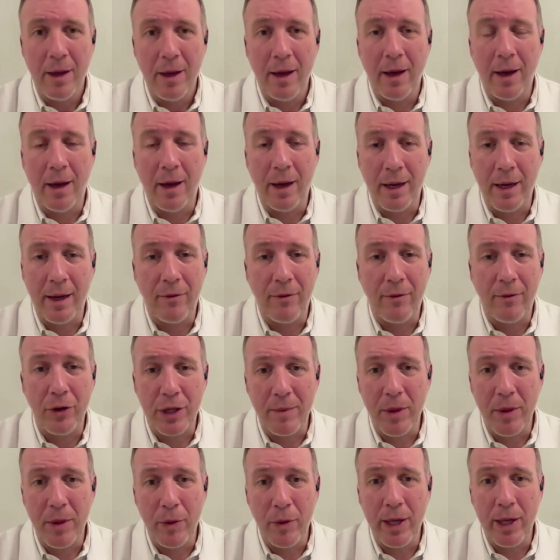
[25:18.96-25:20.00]
and every
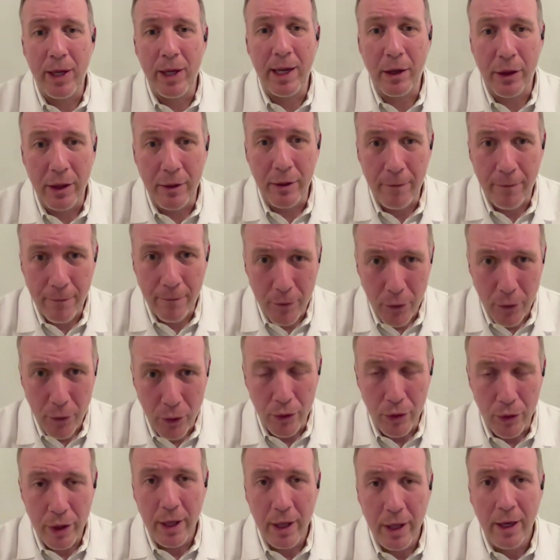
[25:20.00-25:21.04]
time you eat healthy
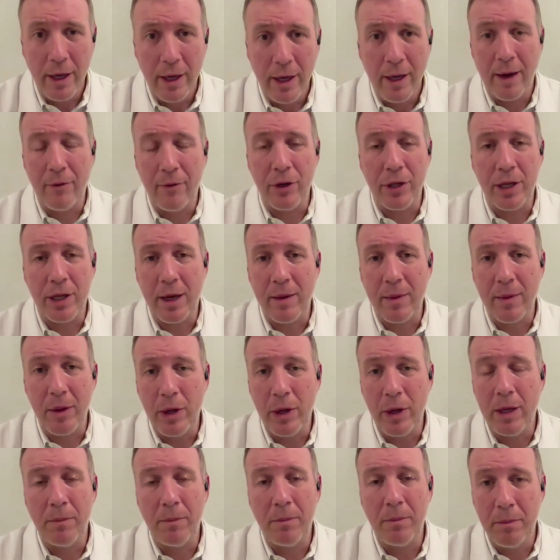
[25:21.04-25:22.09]
food, every time
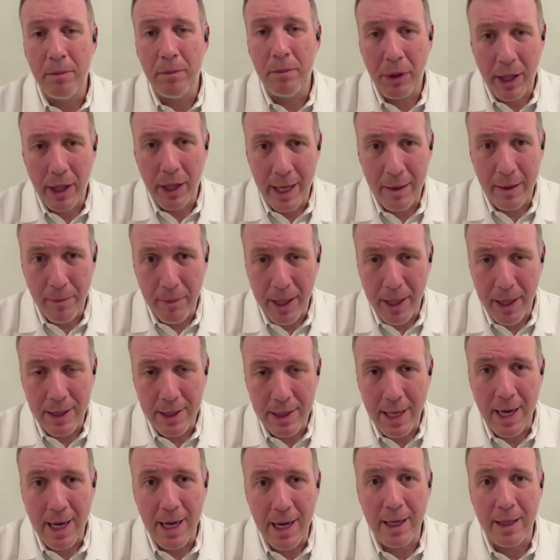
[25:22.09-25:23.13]
you eat
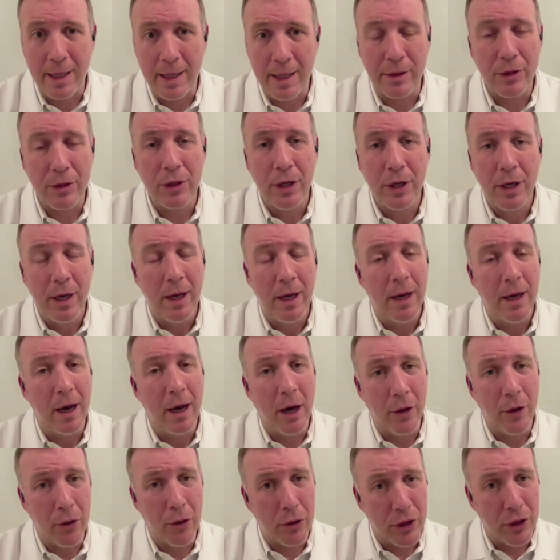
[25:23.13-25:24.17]
plant-based diets,
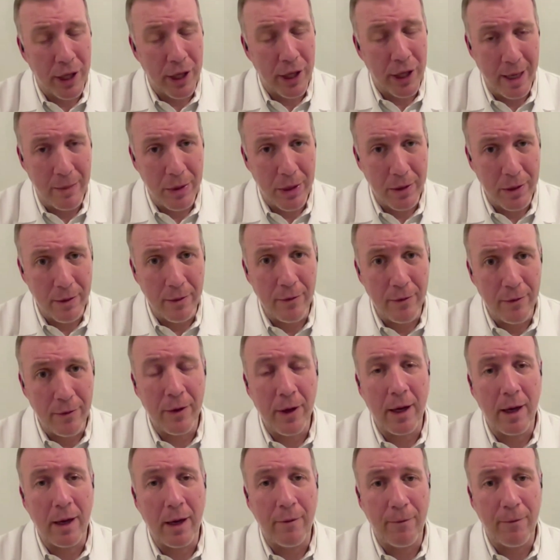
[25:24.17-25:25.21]
other types of
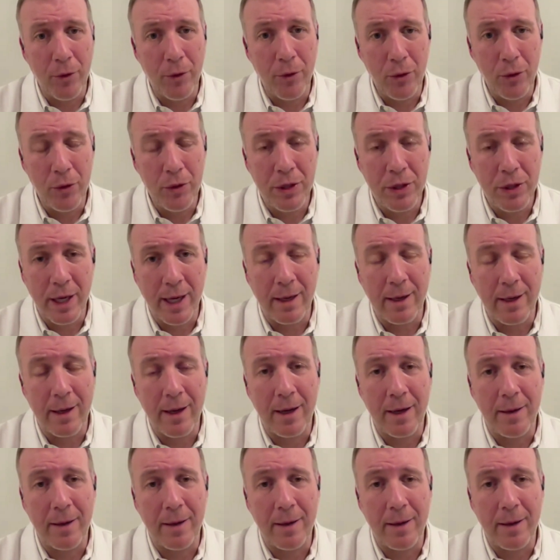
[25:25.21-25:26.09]
foods that